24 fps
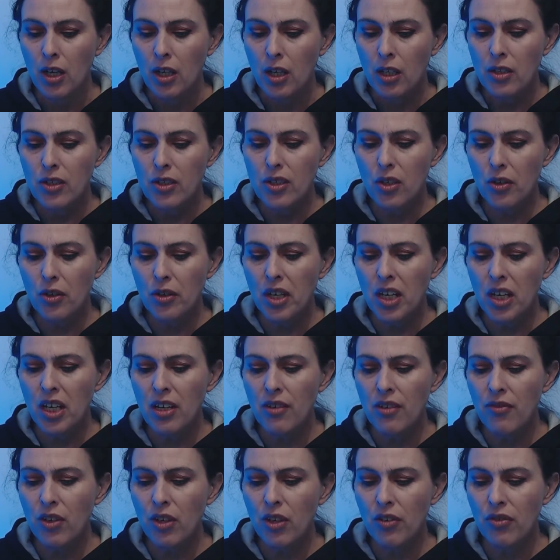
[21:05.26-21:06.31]
So
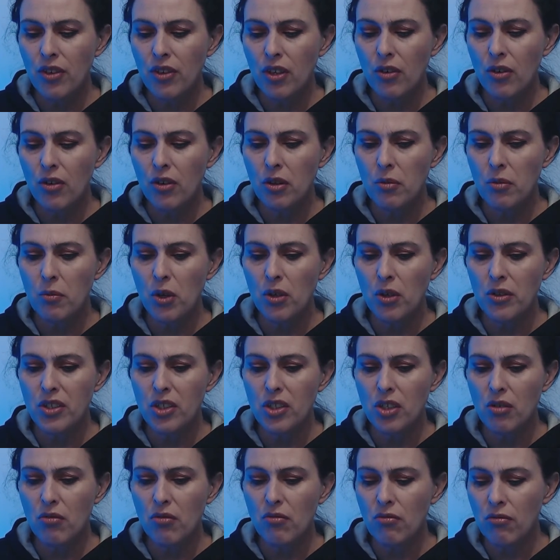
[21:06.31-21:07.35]
even if there are the
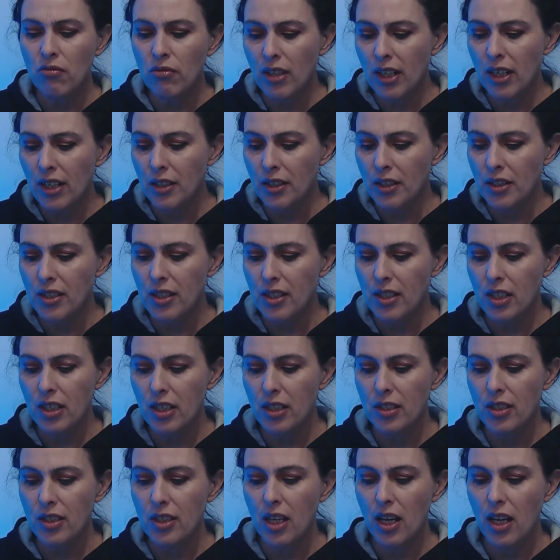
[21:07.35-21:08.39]
most horrendous
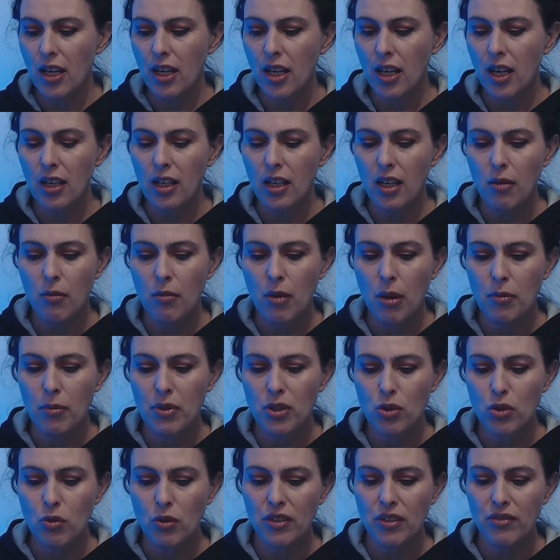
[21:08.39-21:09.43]
things that can come up
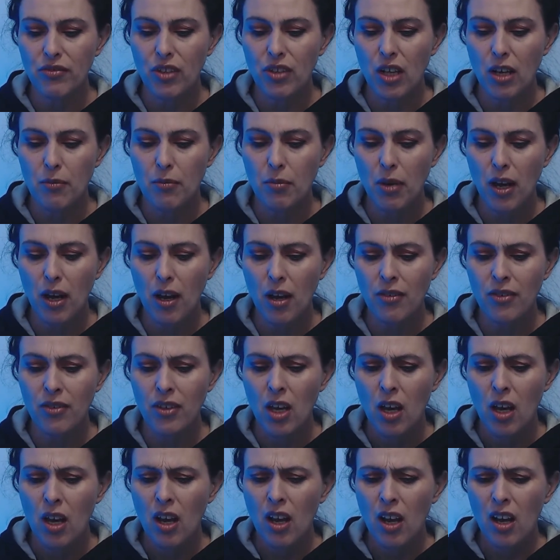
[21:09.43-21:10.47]
in twin flame path,
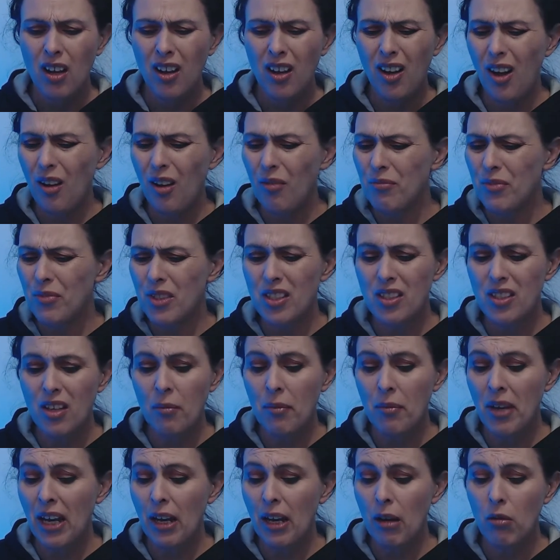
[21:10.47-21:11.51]

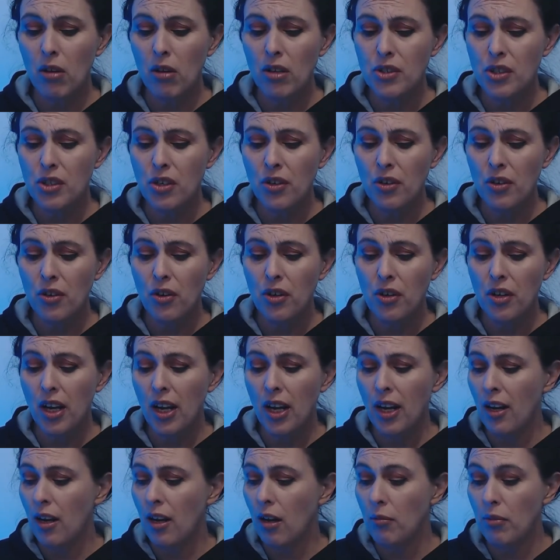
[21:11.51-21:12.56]
somehow, I don't know
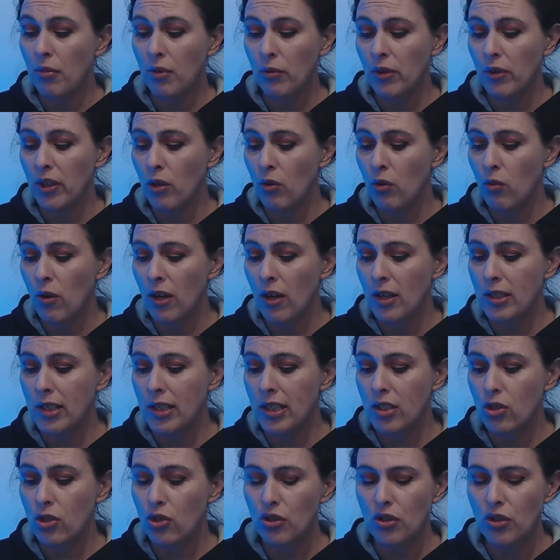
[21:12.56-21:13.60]
how, but we
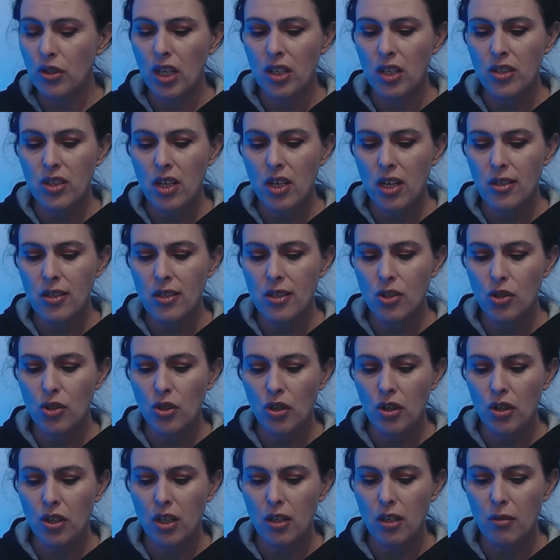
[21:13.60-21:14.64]
always do, it does
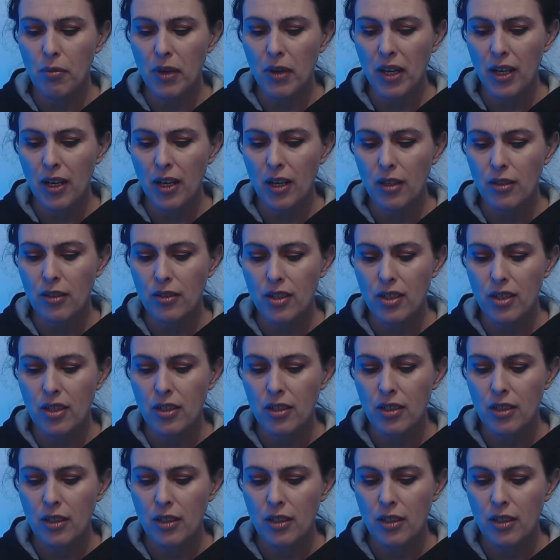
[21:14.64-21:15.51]
turn it about.